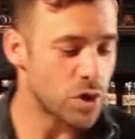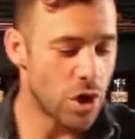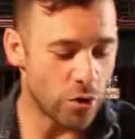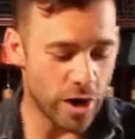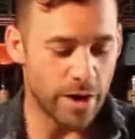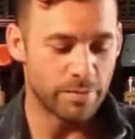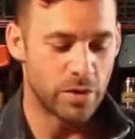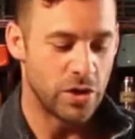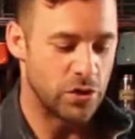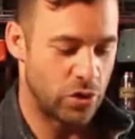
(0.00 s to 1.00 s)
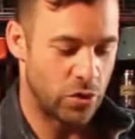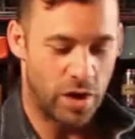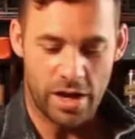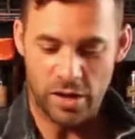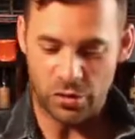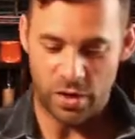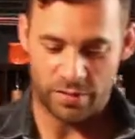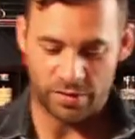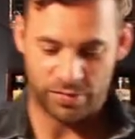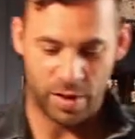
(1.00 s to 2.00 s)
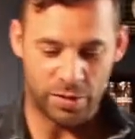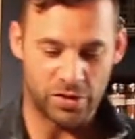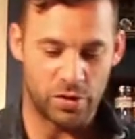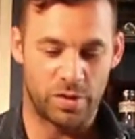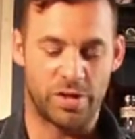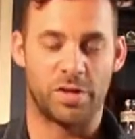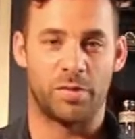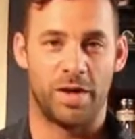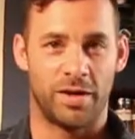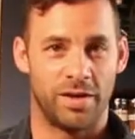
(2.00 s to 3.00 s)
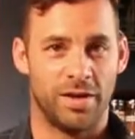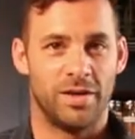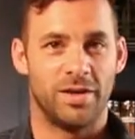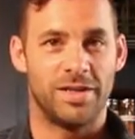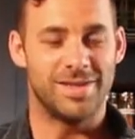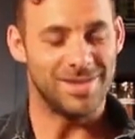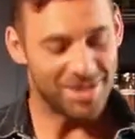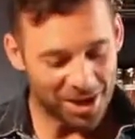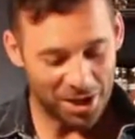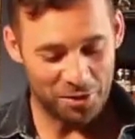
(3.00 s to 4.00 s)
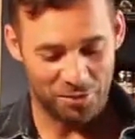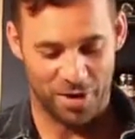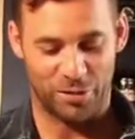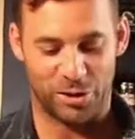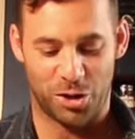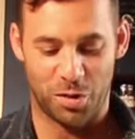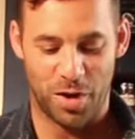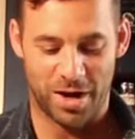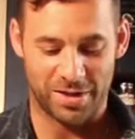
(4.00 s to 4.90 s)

Okay, so I also have this fabulous, this is my second favorite tart pan.